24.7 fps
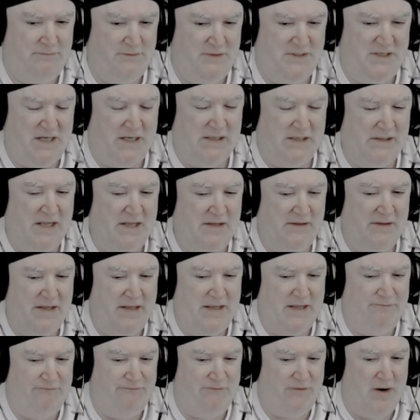tickling
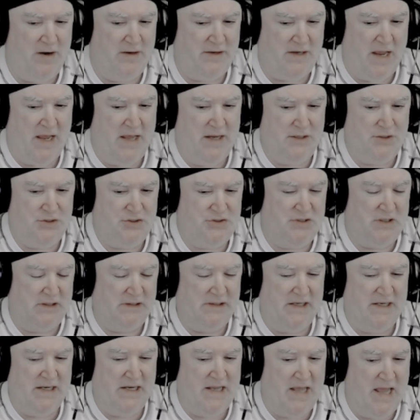the front edge, the
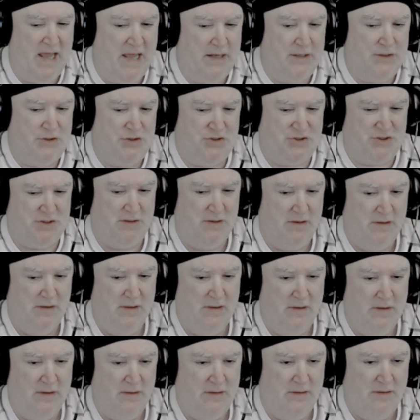leading edge
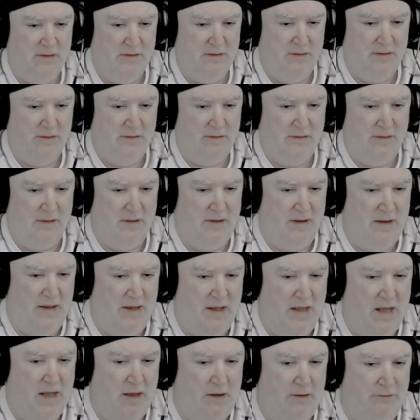
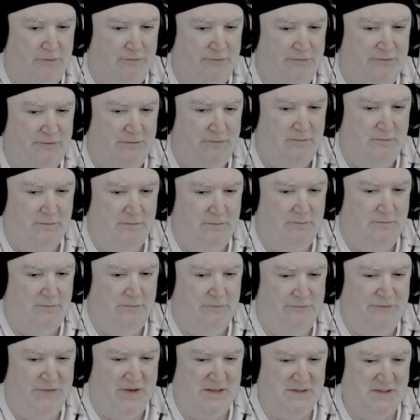of
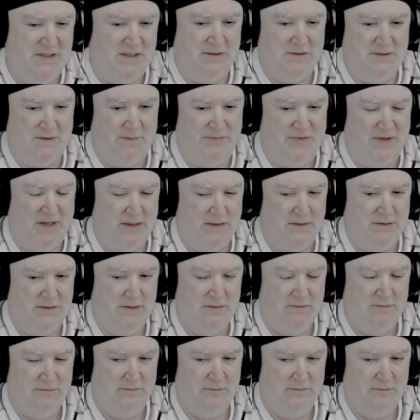fixing some things.